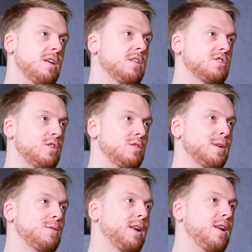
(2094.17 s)
soon to be
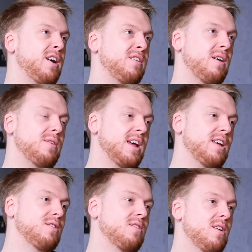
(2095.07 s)
29 year old,
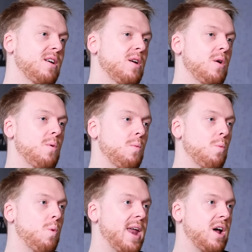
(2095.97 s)
is
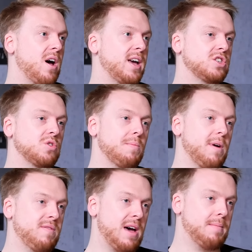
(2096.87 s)
when I sort my
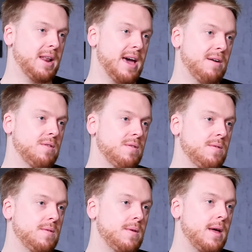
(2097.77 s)
family out
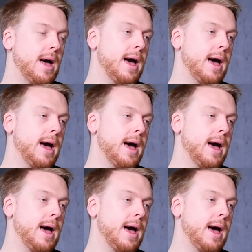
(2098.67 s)
mm.